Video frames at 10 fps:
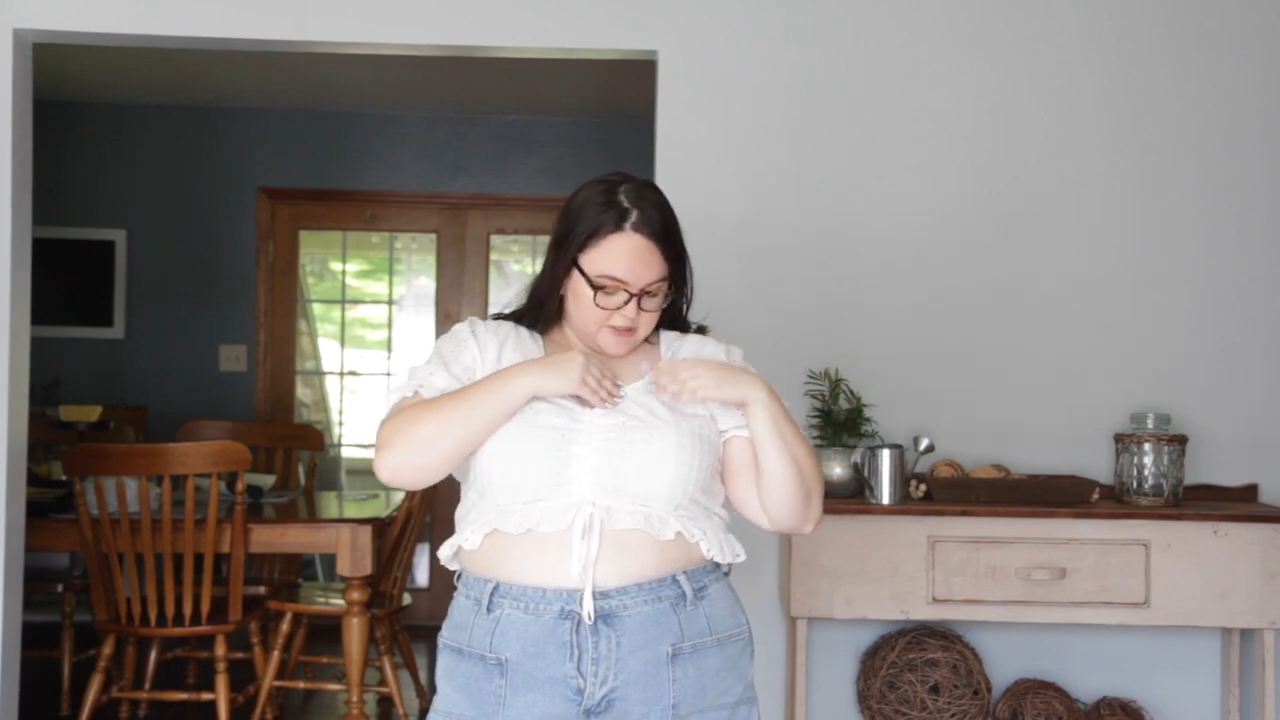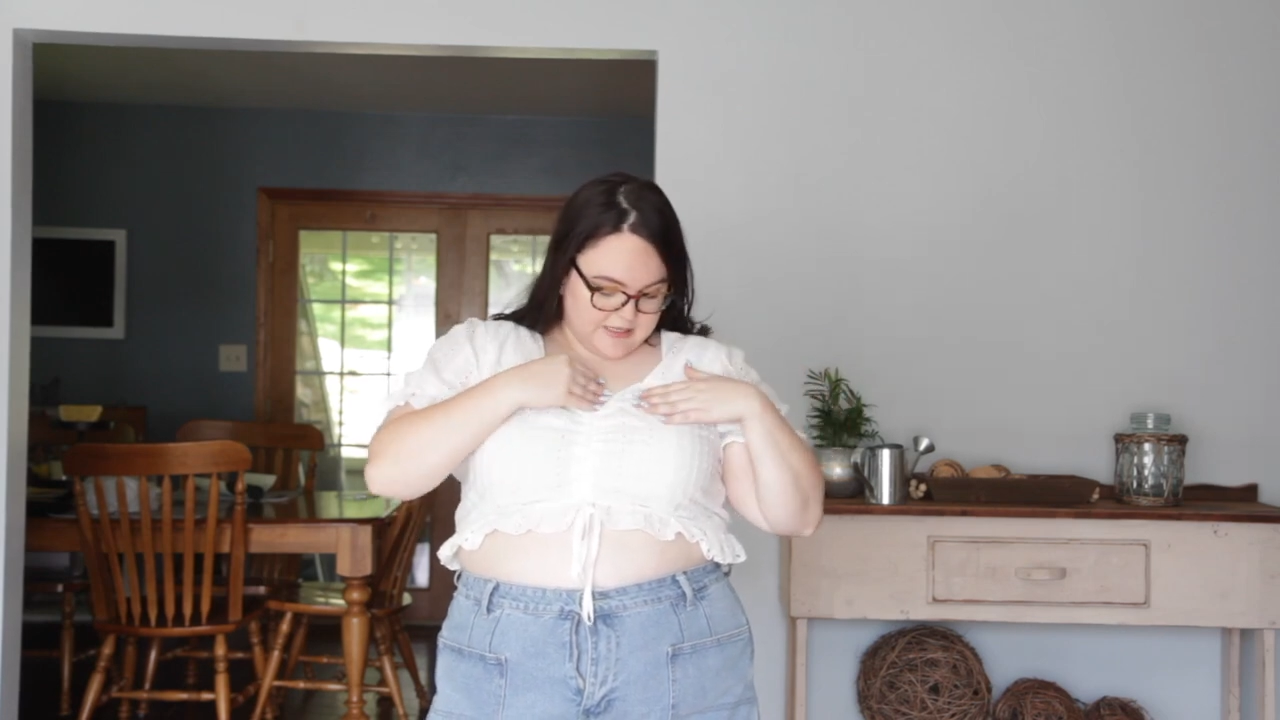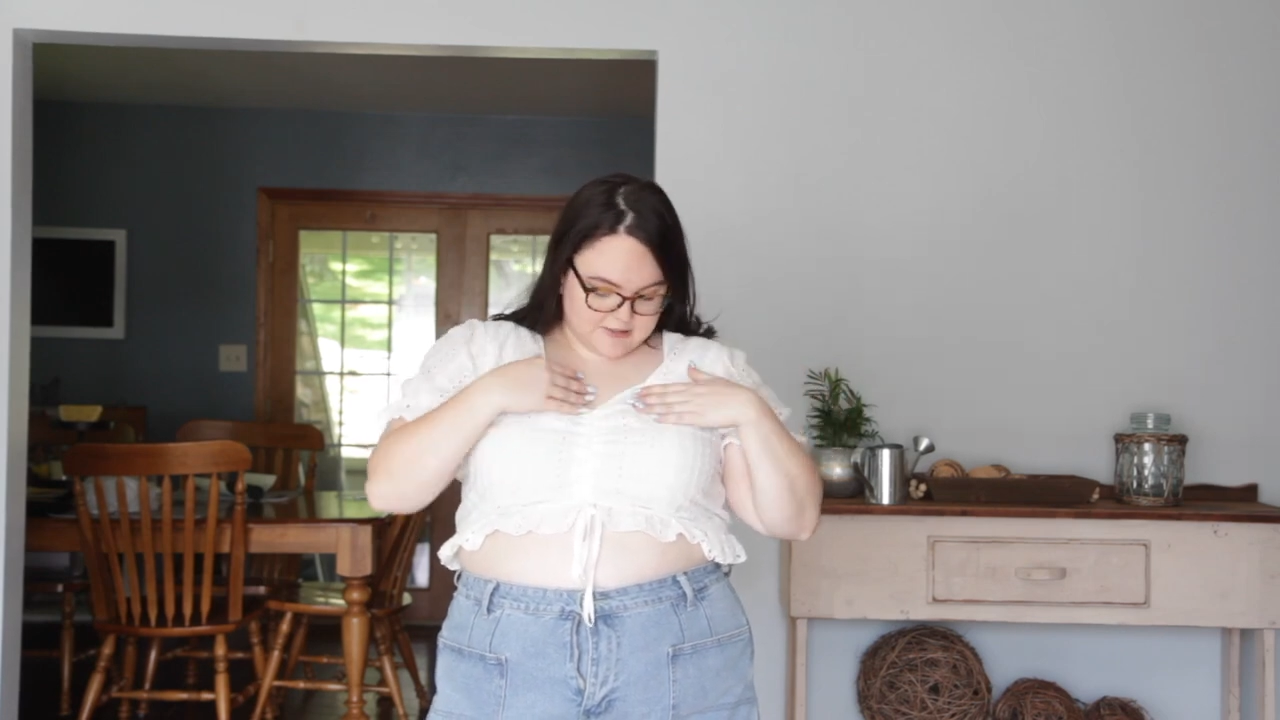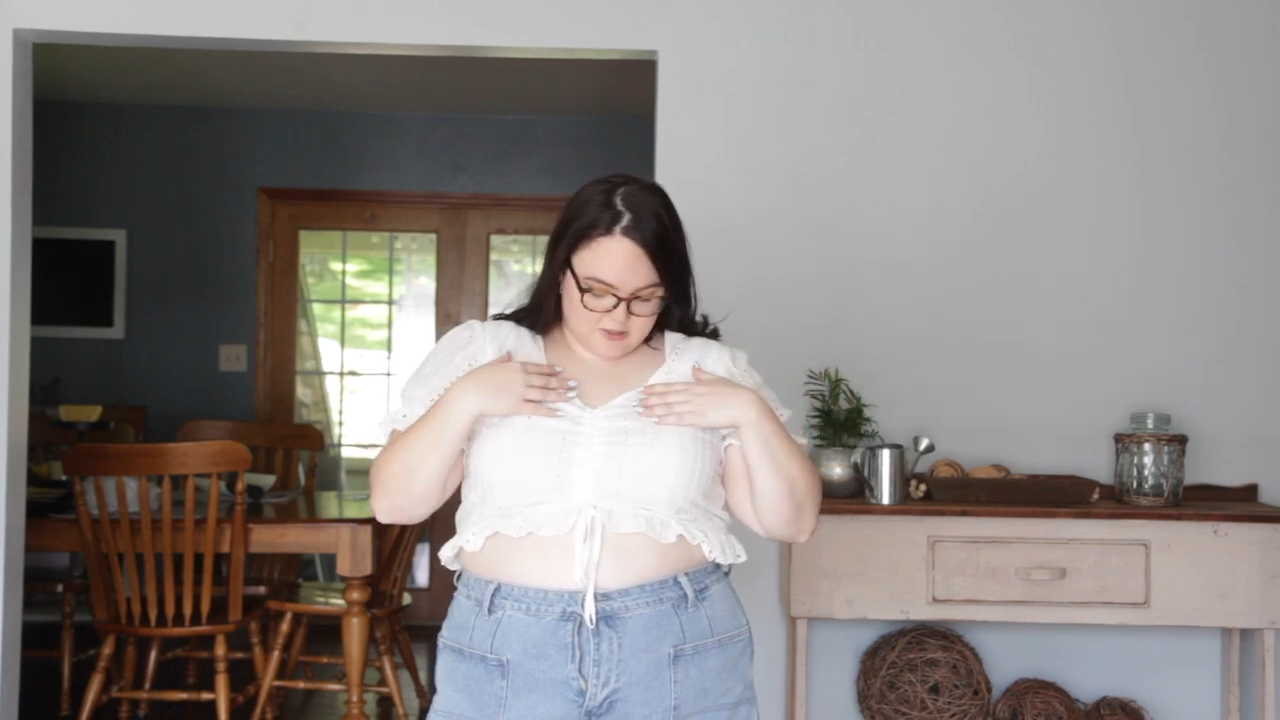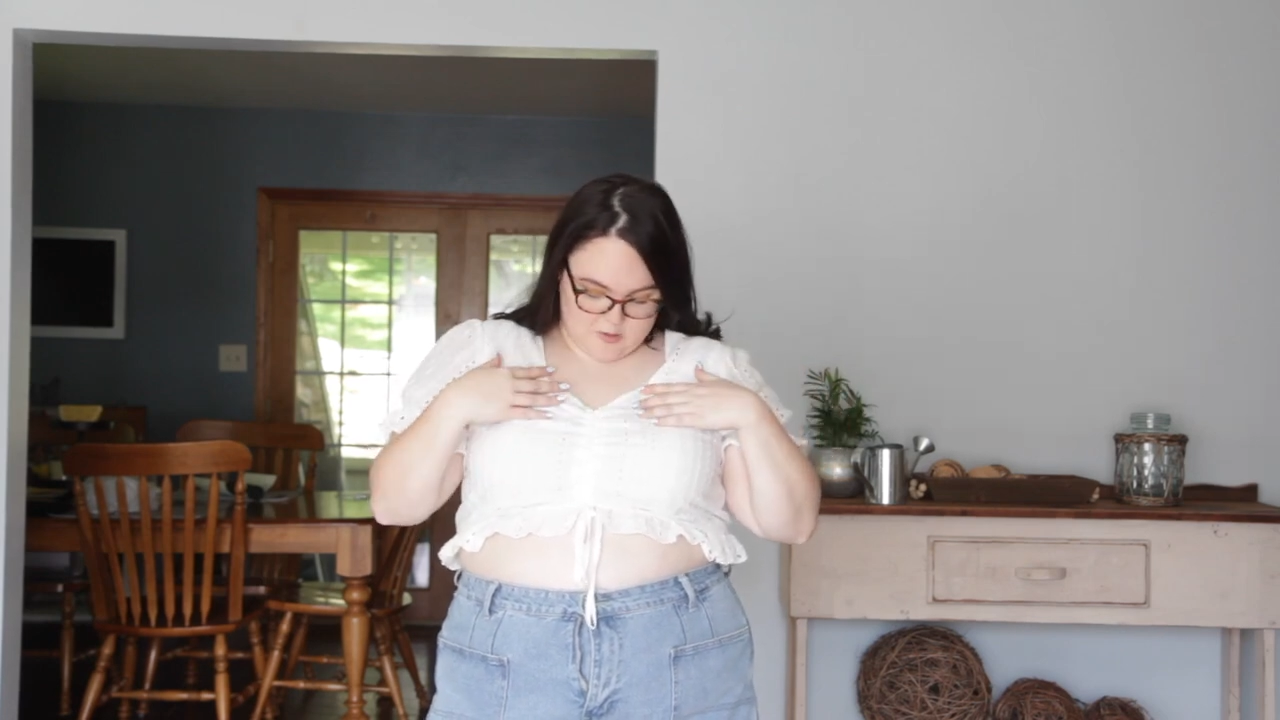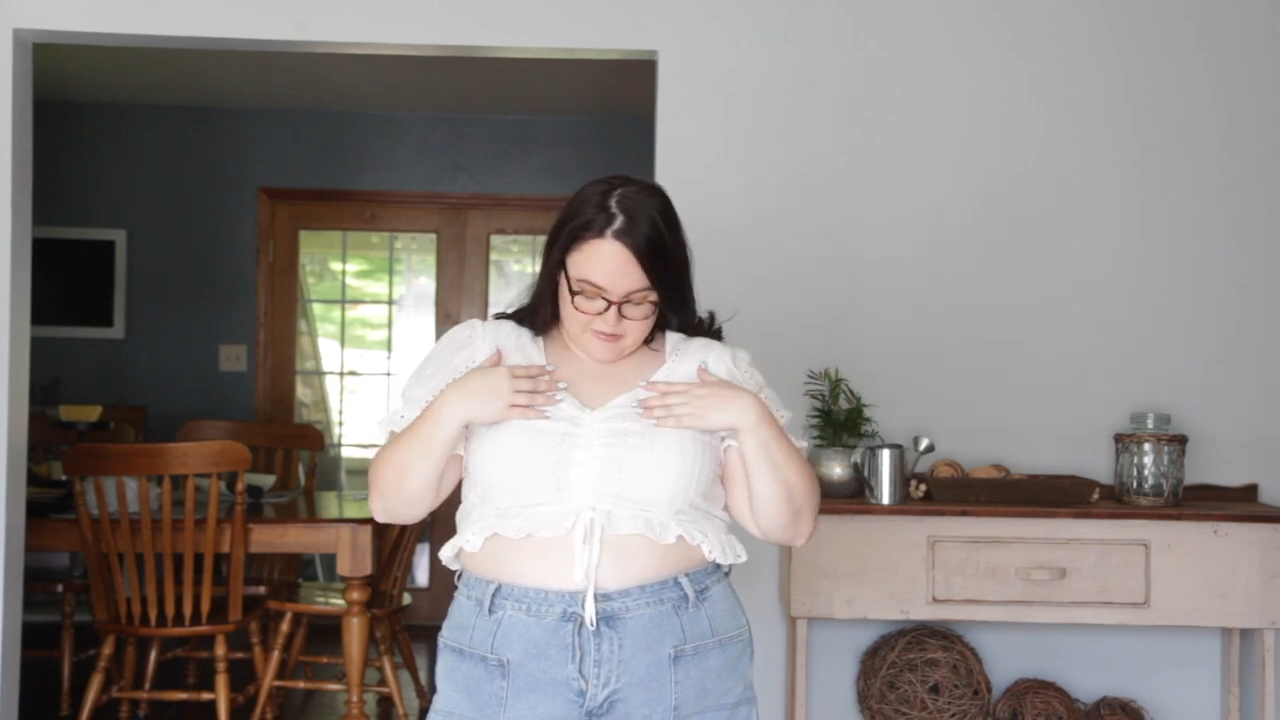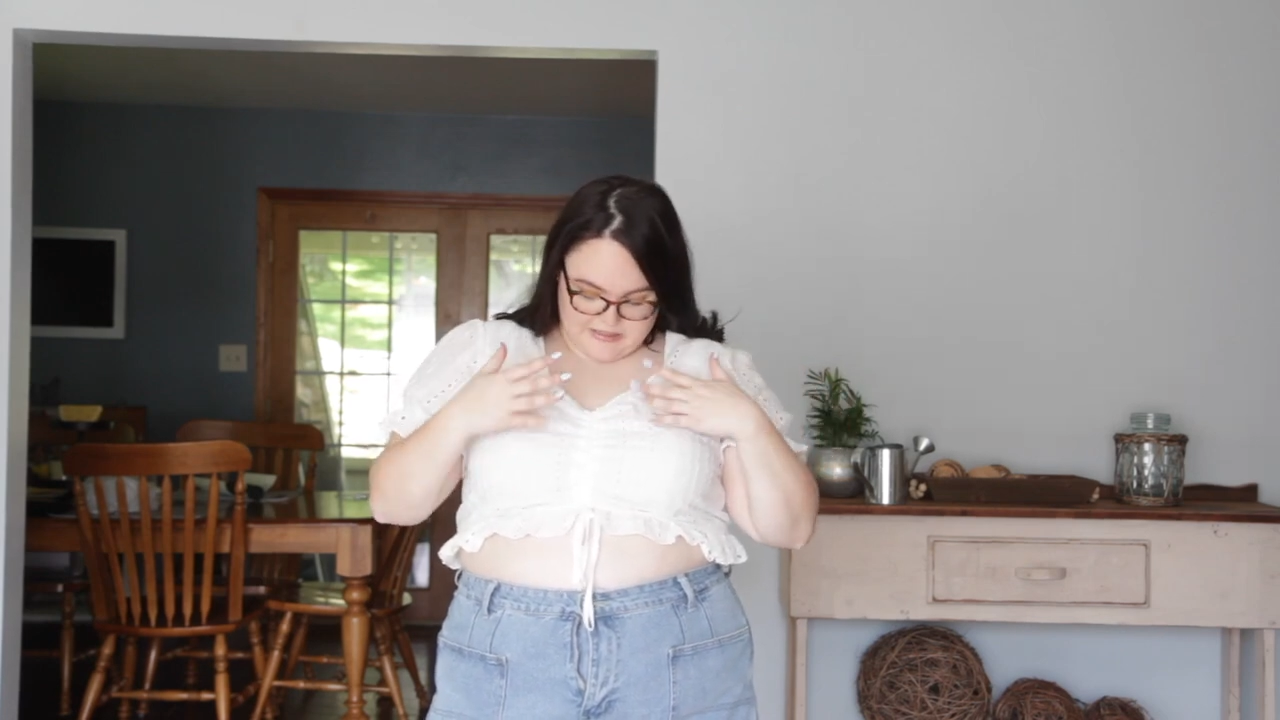just has so